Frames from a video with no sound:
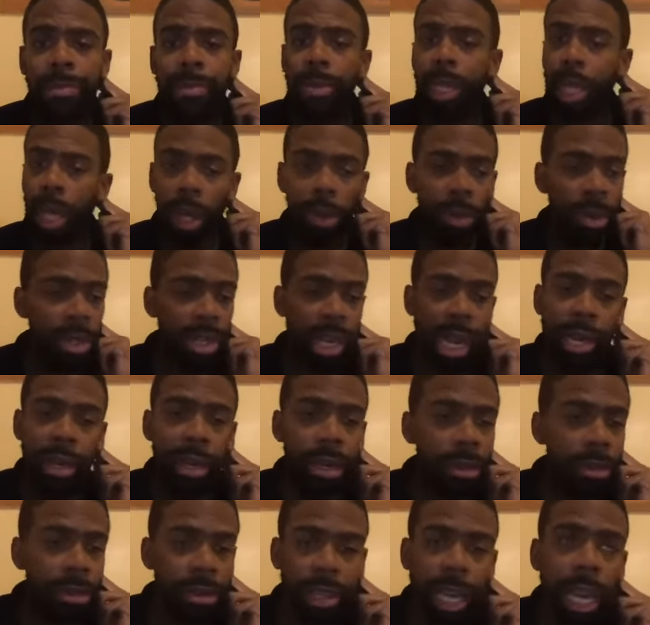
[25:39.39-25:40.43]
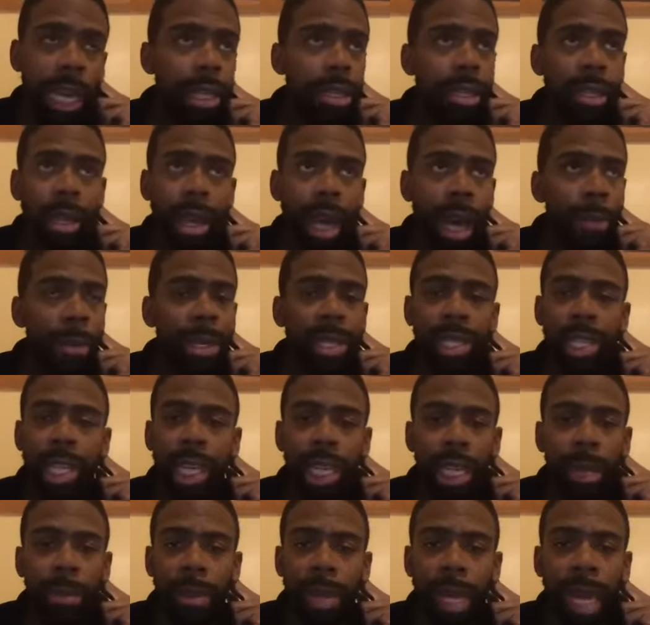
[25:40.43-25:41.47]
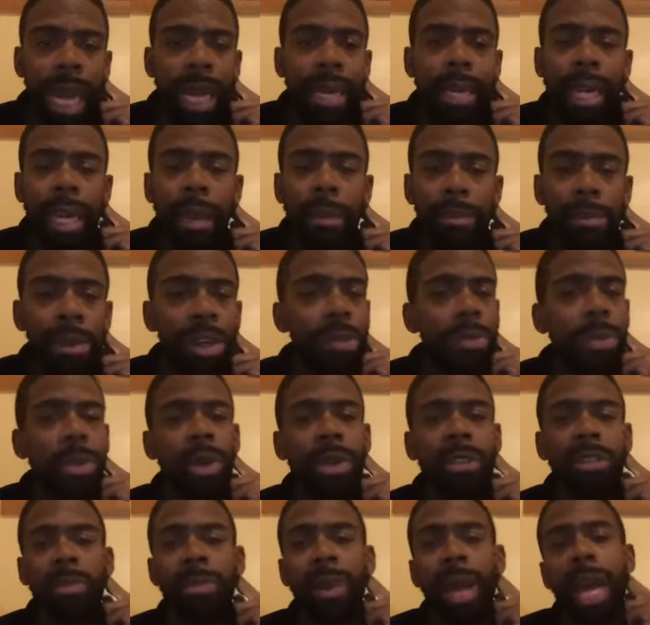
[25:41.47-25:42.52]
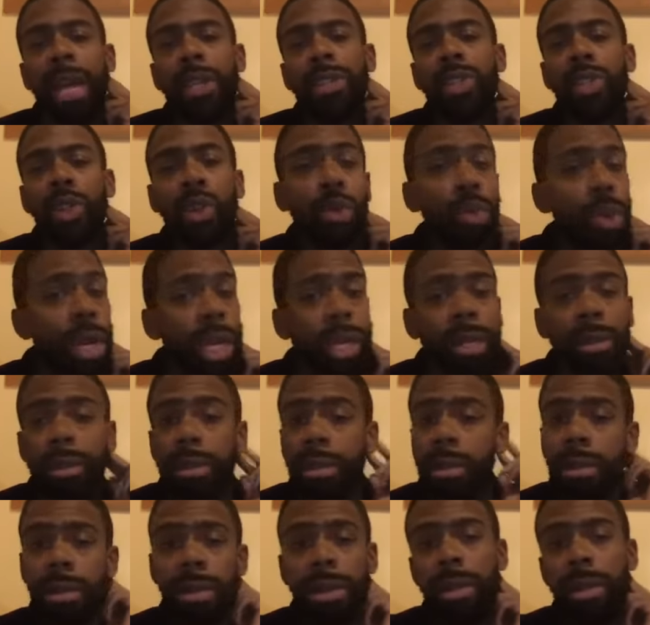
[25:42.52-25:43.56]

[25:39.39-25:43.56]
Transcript: You know, which I know Saint. You know, I've been seeing them goddamn billboards the past two weeks.